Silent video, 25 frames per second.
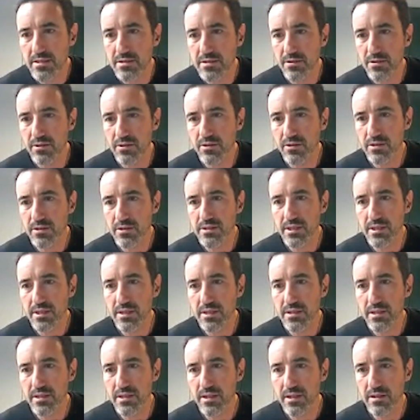the
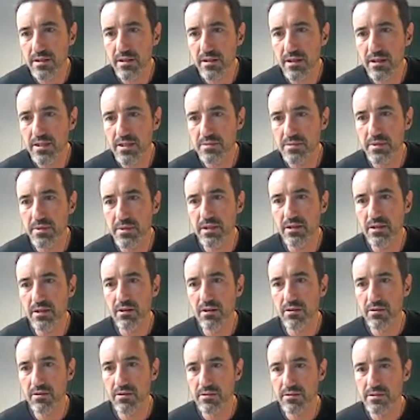coordinates here as being
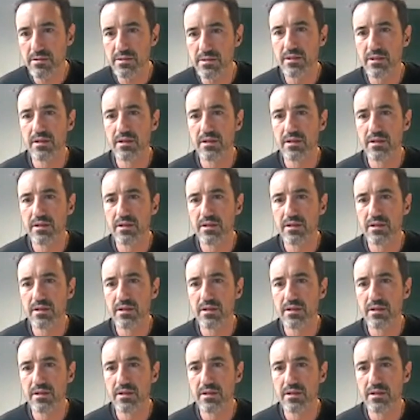colors,